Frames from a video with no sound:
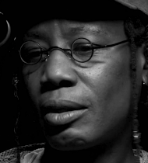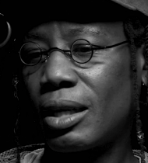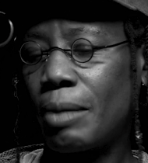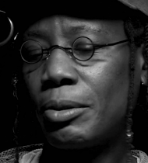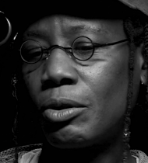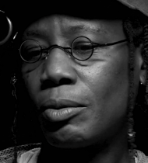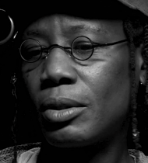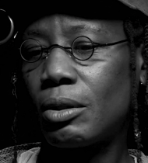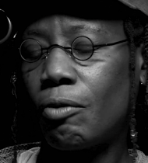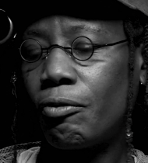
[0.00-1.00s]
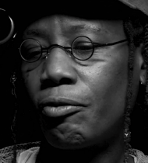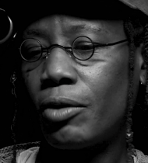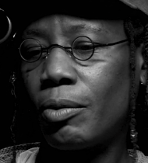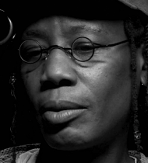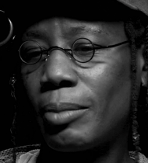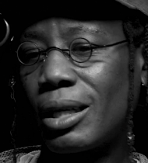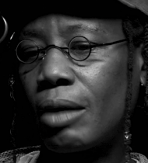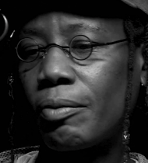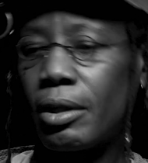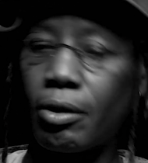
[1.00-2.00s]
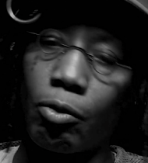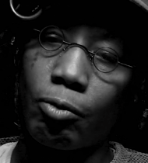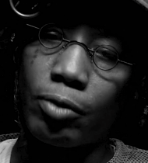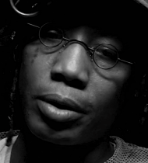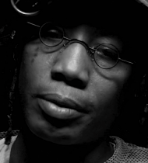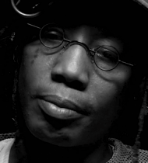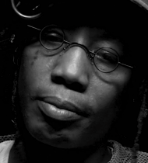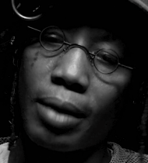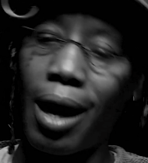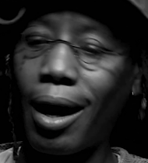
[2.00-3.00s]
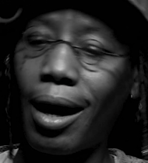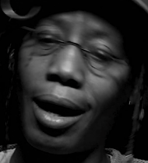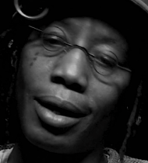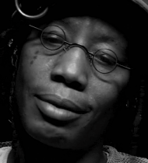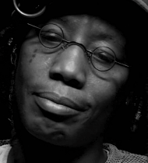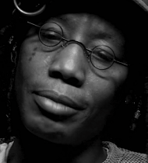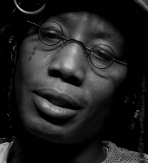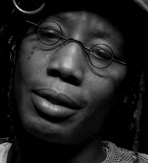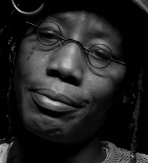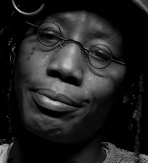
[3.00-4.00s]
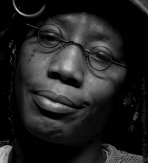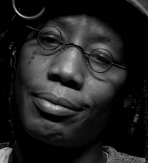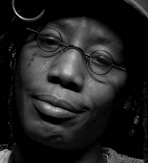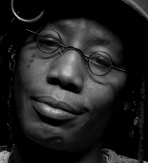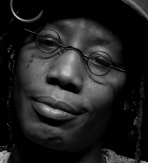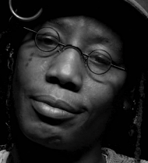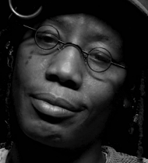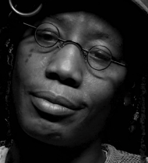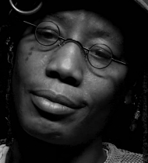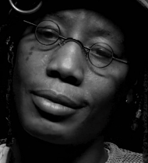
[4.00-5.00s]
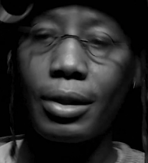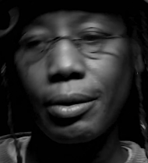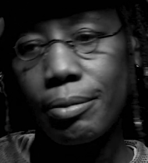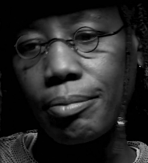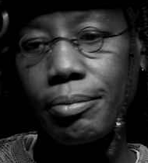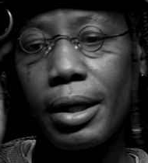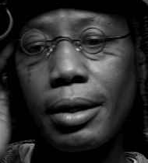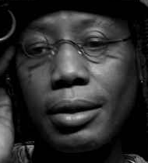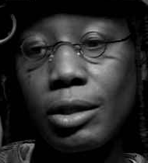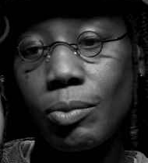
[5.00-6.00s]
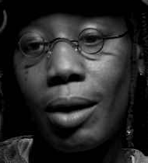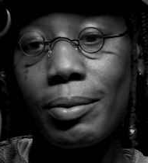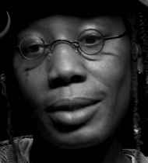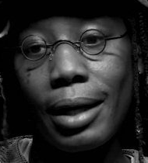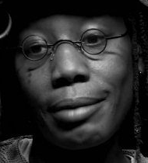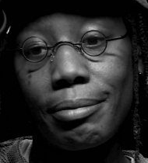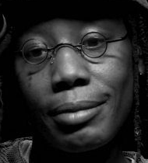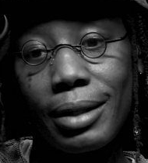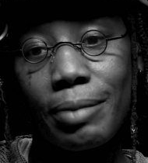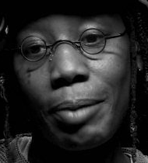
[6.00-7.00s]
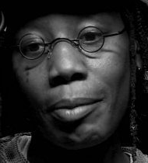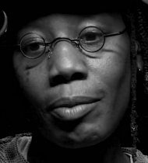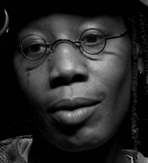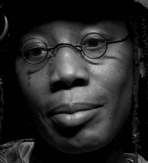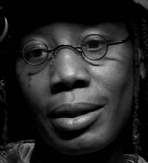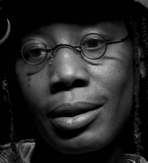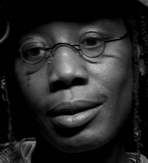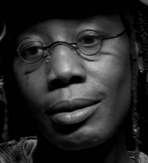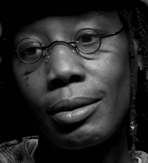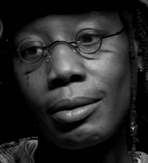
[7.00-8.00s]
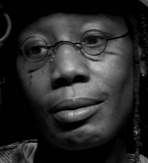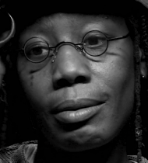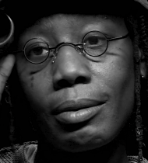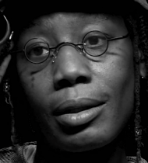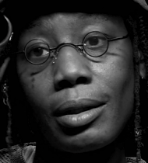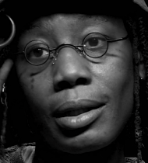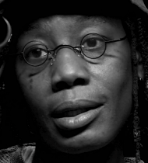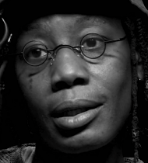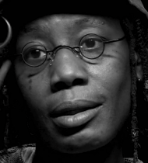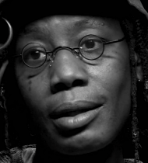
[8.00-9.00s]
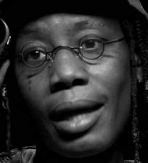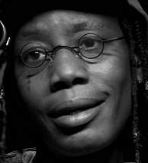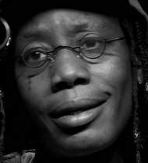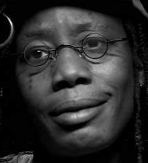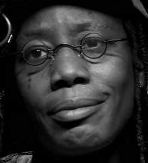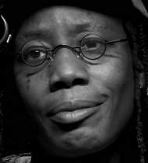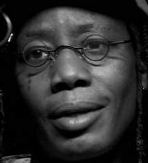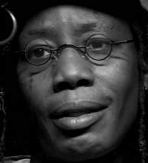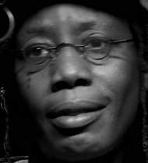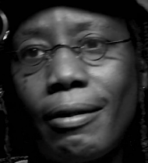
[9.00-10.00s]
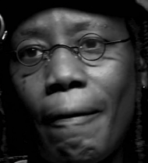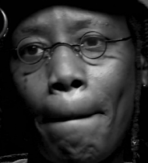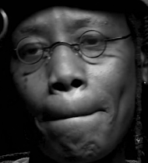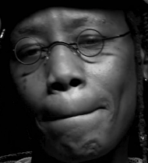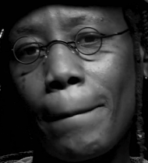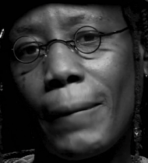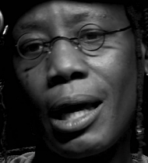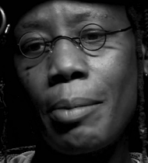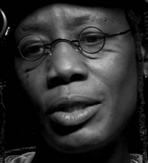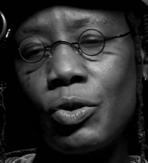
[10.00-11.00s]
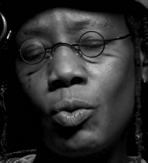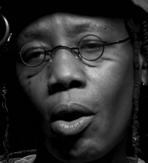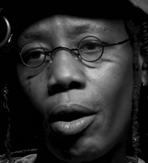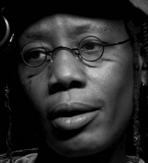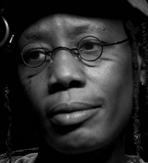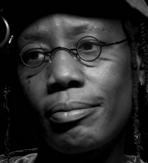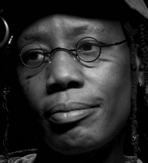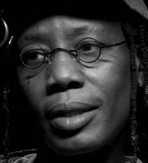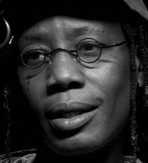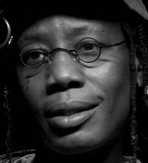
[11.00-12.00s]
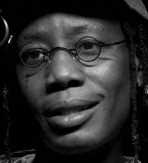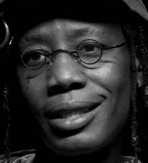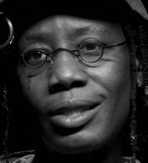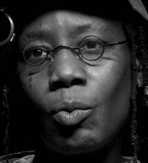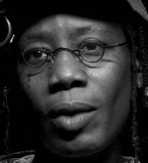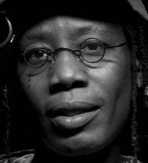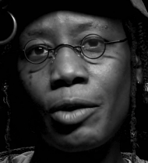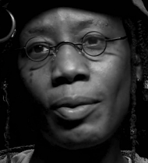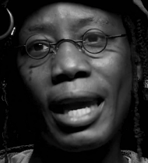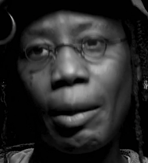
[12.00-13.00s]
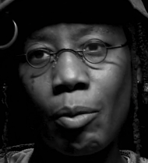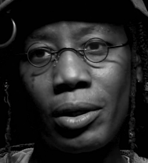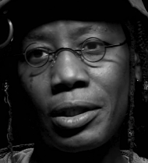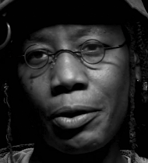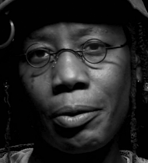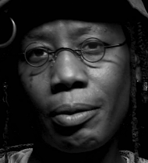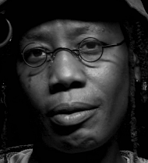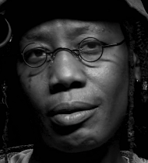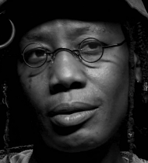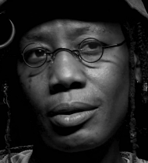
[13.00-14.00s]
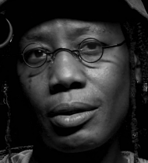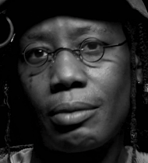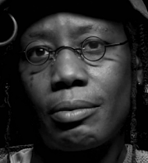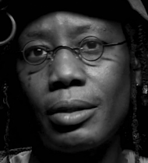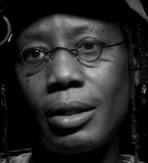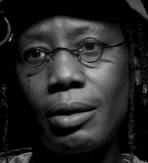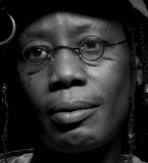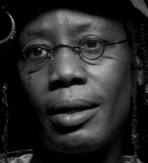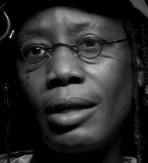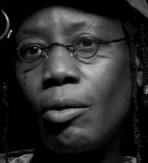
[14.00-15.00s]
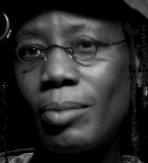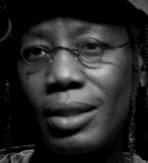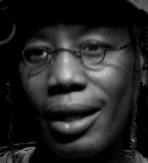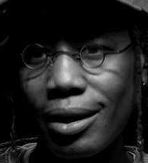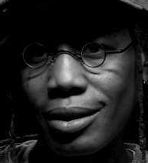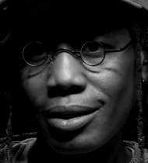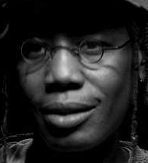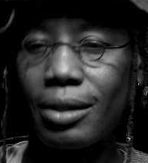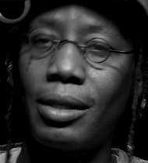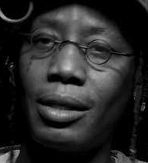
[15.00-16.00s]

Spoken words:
cup is always overflowing. My cup runneth over. You know? So yeah, that's where I was at. And that's probably where I'm gonna end it with, come as you are, because that's the way that you came on this earth. So, you know, ain't no mistakes.